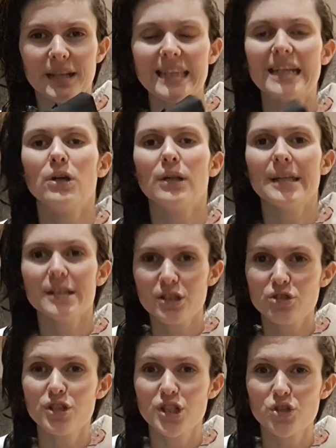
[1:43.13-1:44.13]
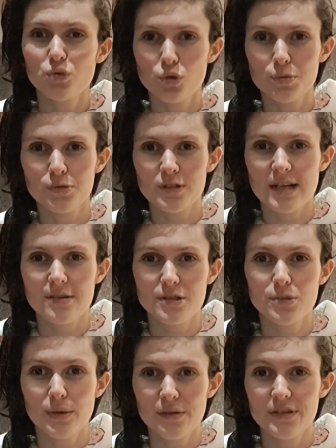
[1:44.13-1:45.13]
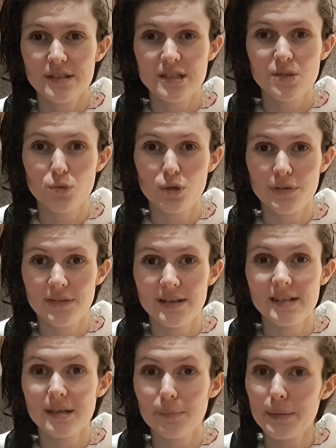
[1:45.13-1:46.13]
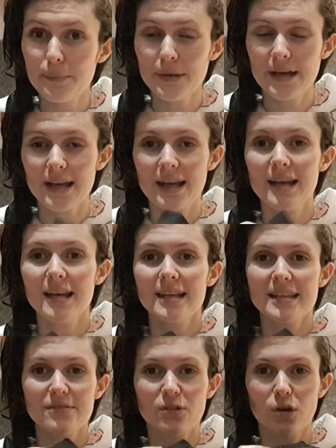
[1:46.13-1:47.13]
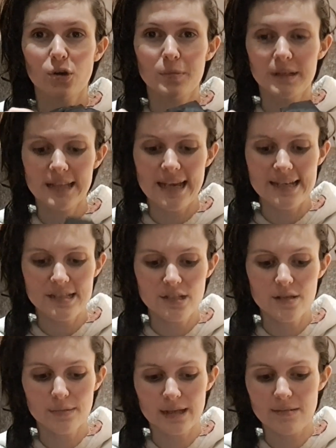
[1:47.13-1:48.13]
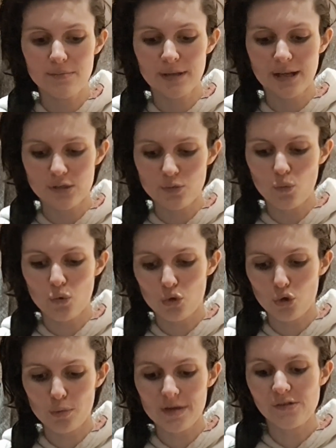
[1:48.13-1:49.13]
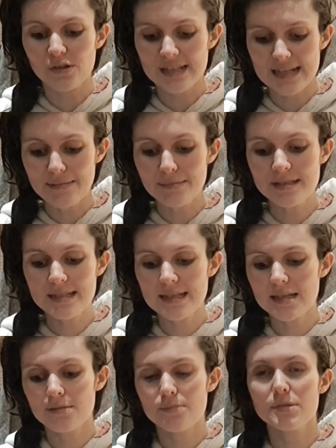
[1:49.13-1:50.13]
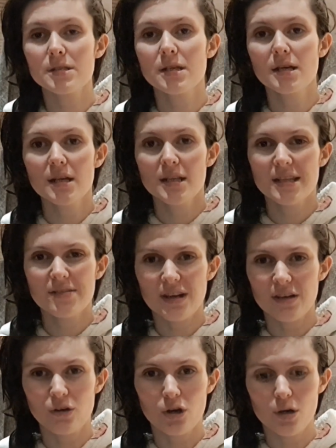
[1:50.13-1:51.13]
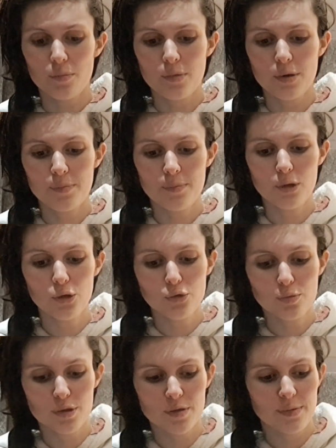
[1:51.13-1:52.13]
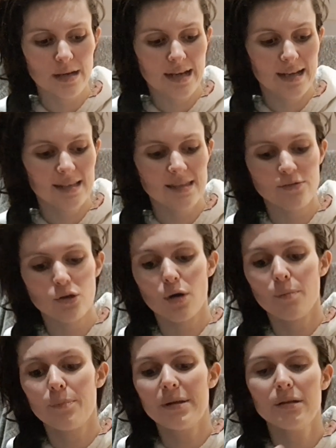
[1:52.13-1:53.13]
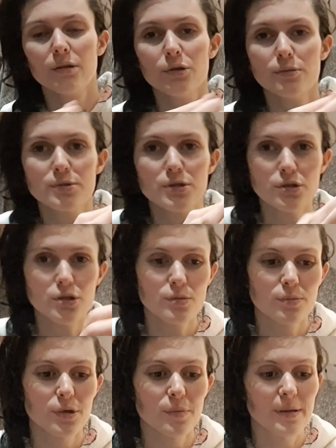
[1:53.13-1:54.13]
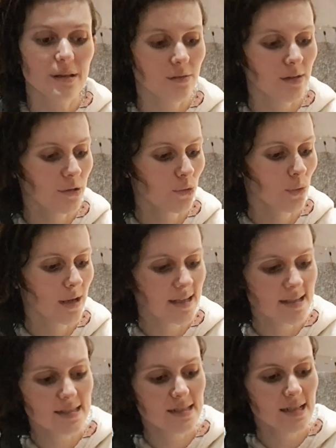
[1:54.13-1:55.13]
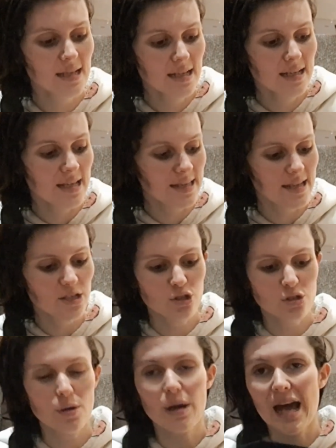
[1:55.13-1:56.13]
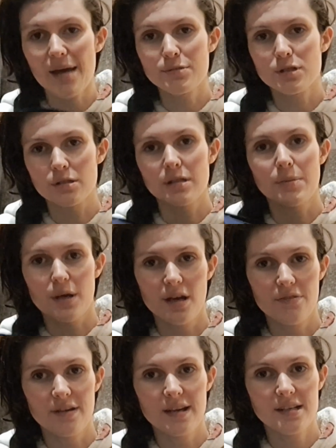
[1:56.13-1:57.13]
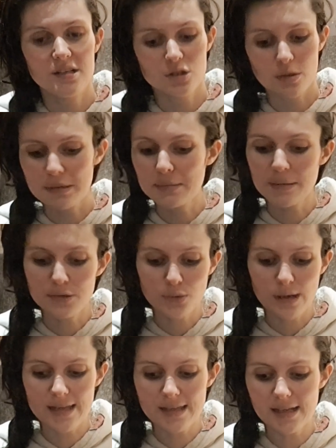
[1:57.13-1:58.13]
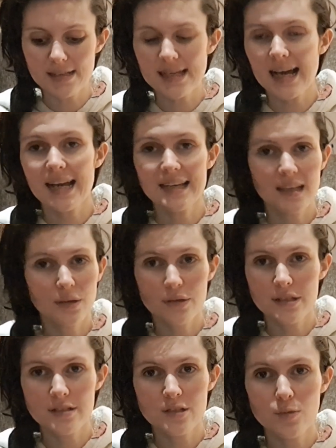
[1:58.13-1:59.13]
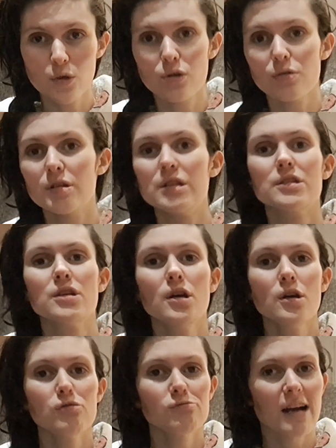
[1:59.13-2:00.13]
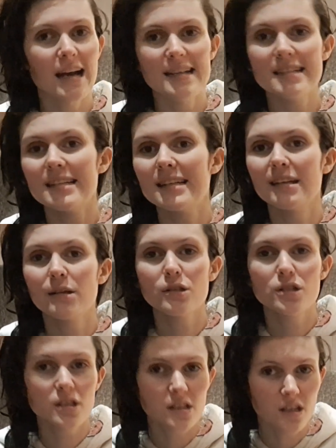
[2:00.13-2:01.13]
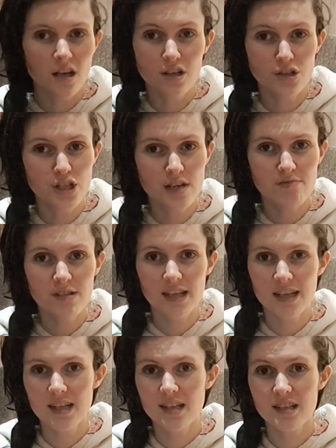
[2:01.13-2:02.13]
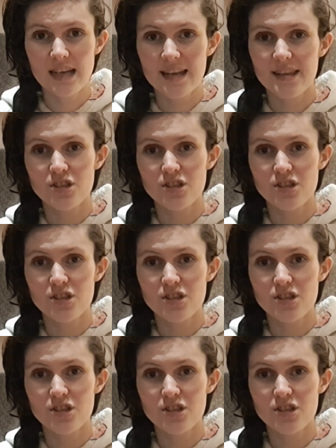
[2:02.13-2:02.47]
they're not like these traditional waterproof trousers where it feels like you're walking around in a bin bag. They've got a couple of layers to them, keep them nice and warm. They've got taped seams. They've kind of got a loop at the back. They've got belt loops so you can put a belt around the waist. Like, they're just absolutely perfect. So I'm going to be able to wear these hiking with the Explorers, riding to the yard generally, and yeah, they're